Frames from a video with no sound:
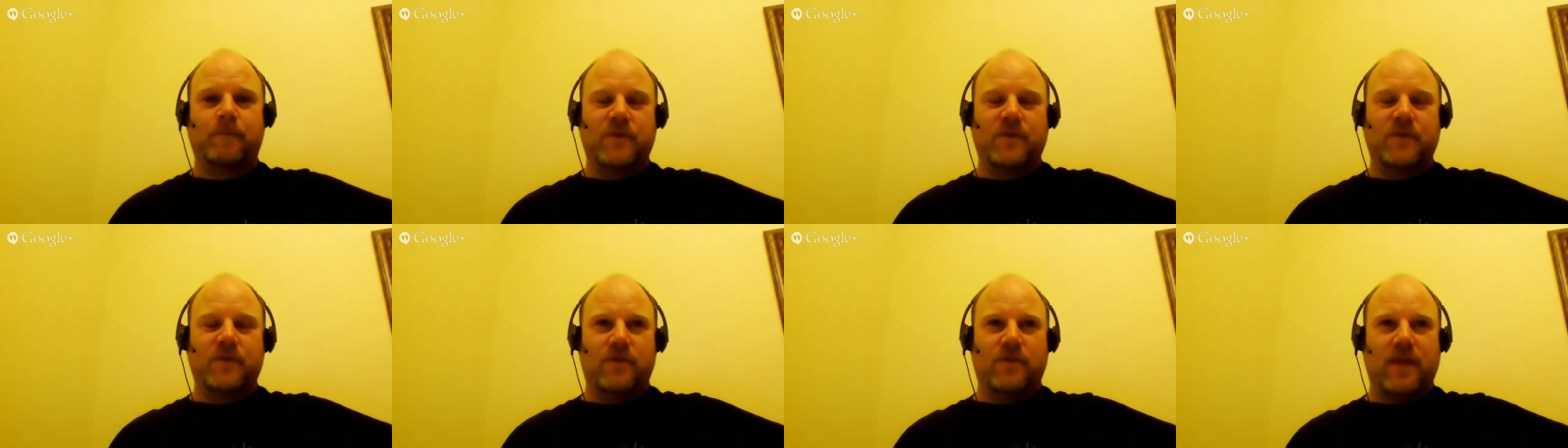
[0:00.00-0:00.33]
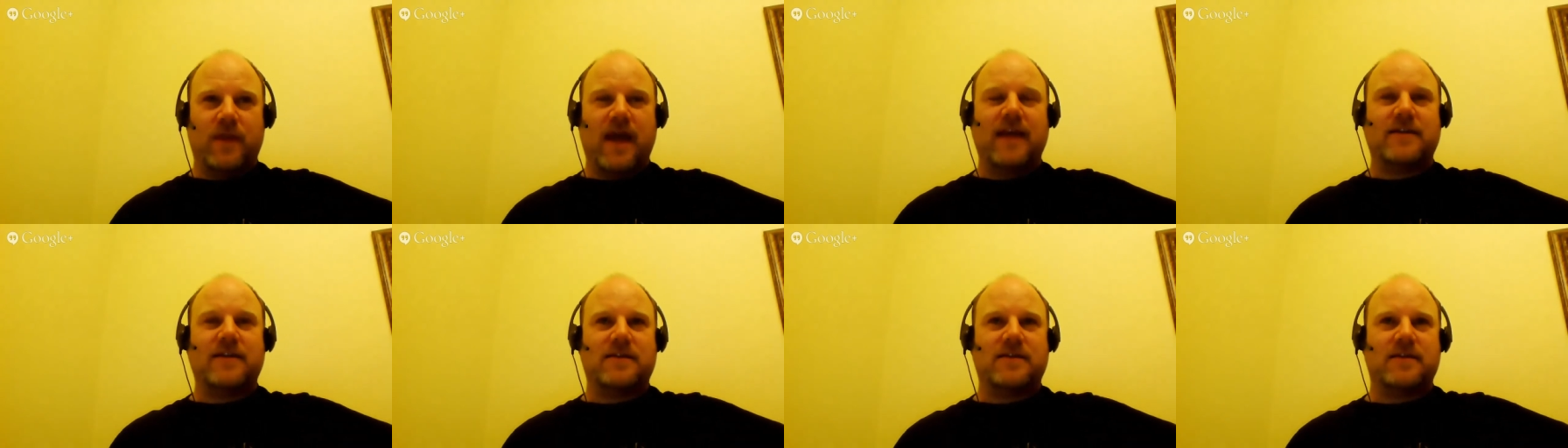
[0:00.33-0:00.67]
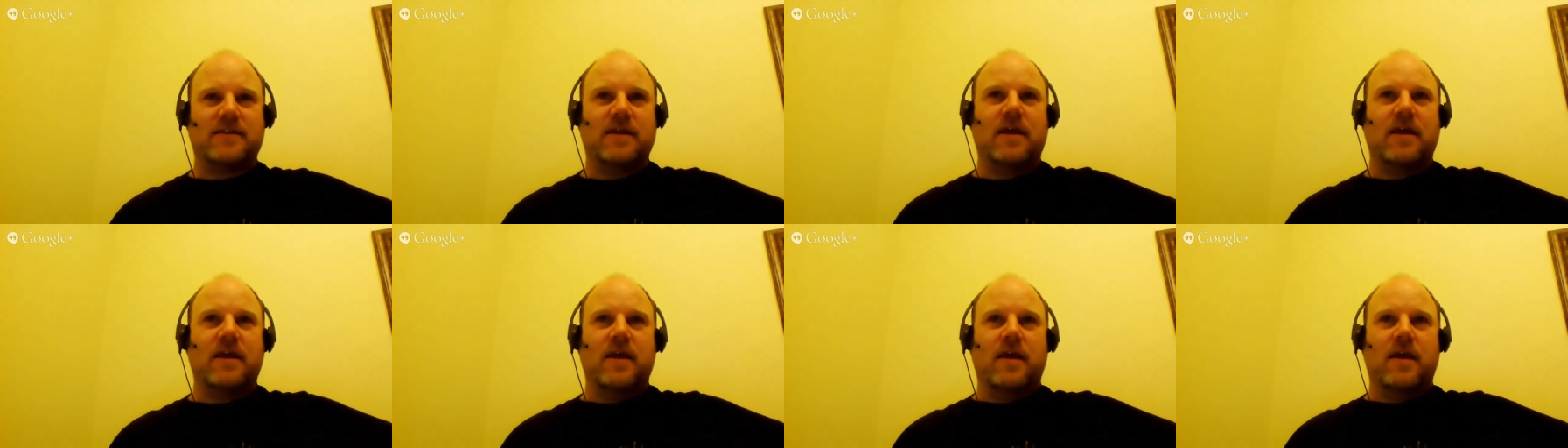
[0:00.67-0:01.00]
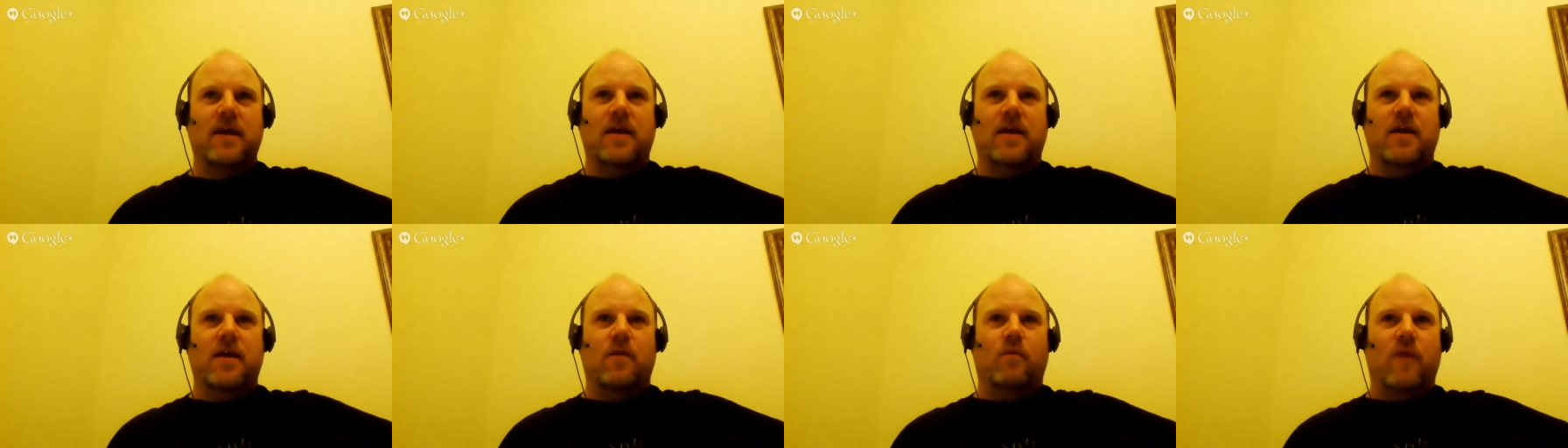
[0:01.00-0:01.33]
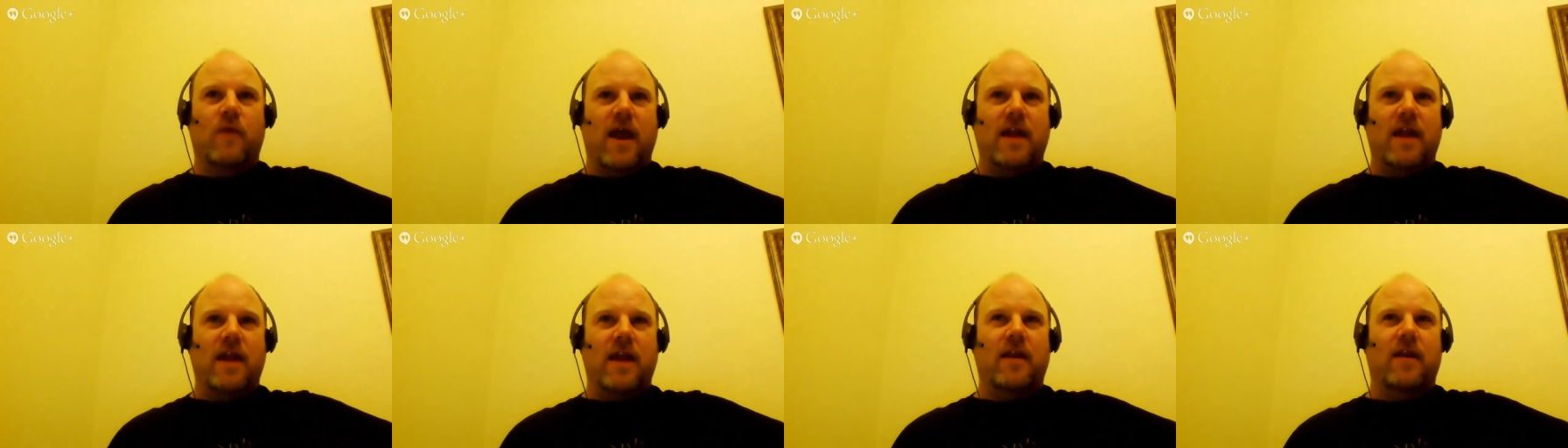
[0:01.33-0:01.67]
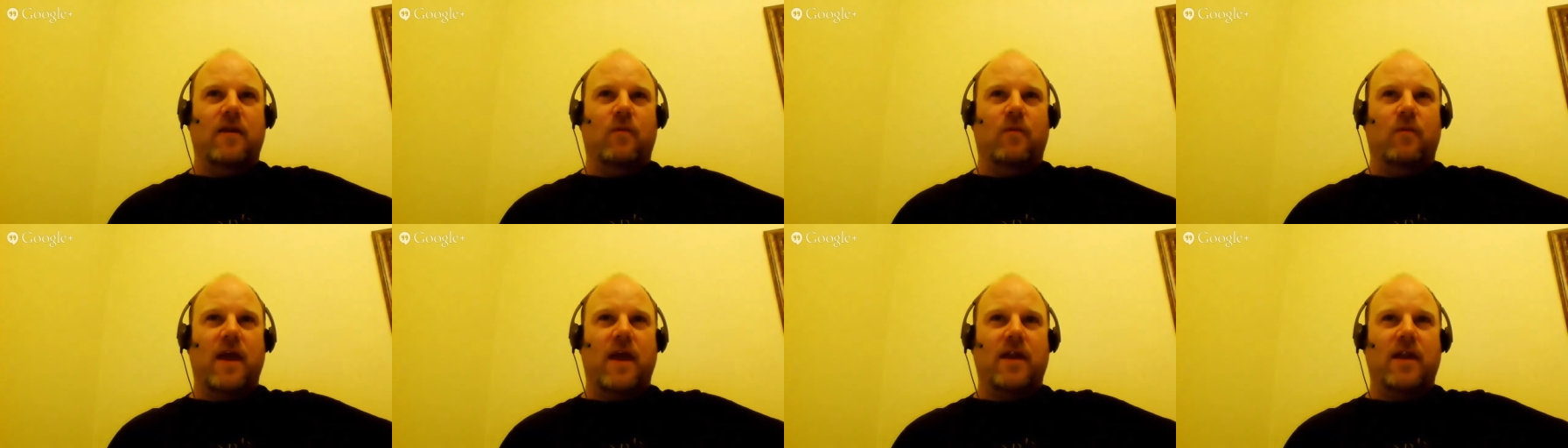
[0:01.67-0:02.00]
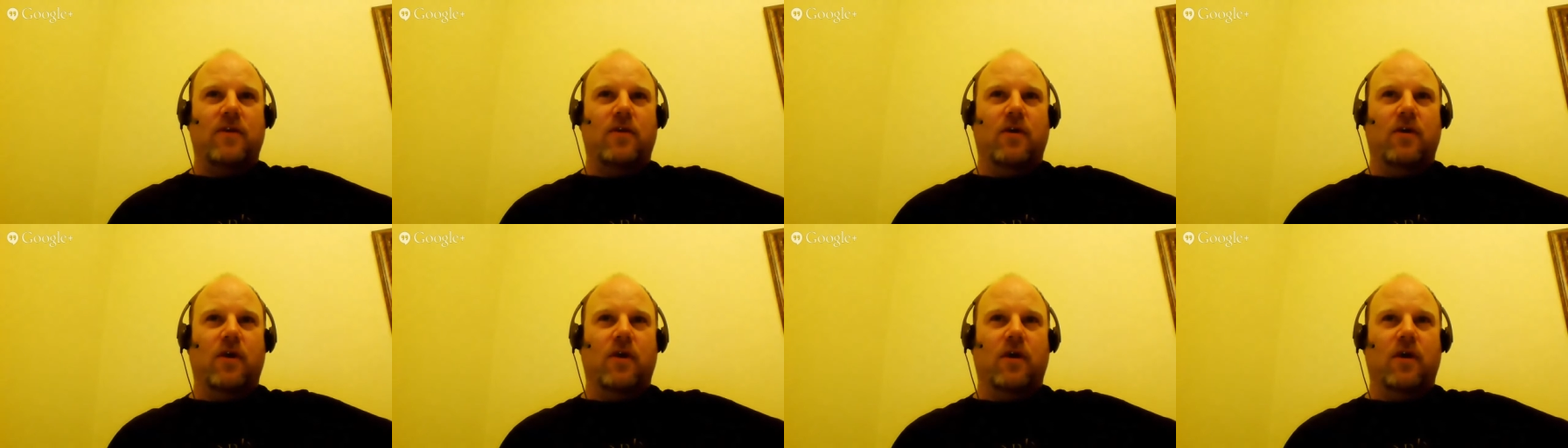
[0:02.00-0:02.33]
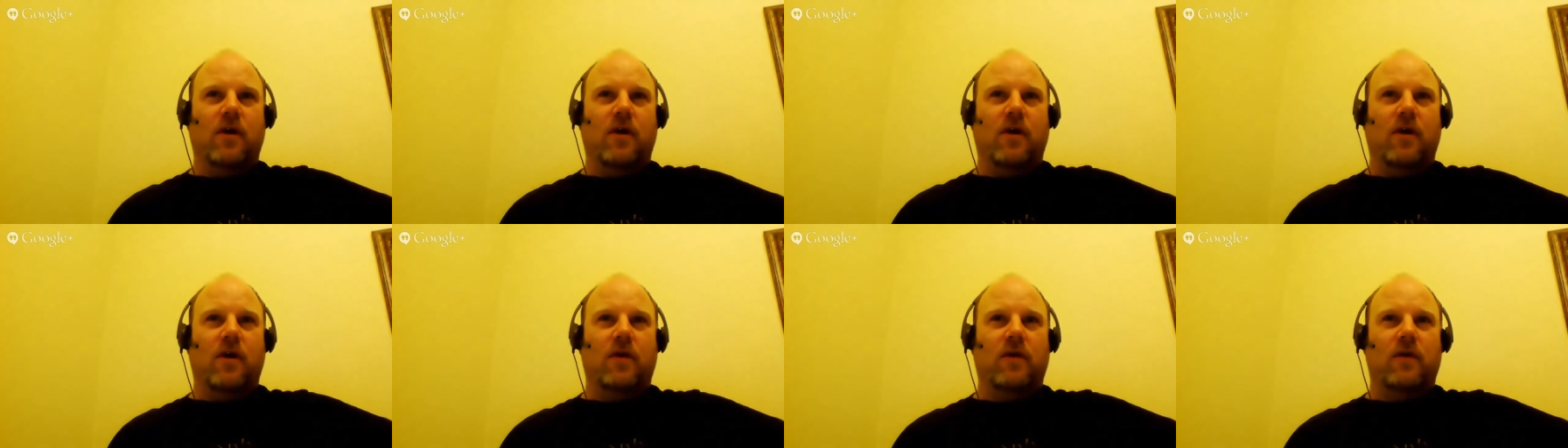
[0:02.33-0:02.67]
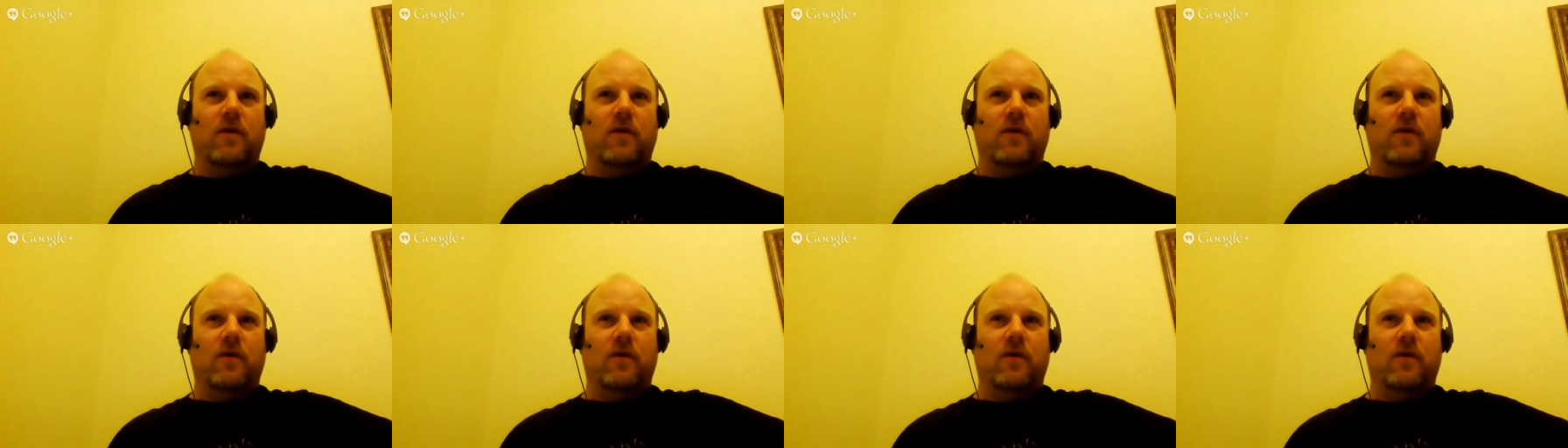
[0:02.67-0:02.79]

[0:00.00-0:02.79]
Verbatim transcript: So that's when when you're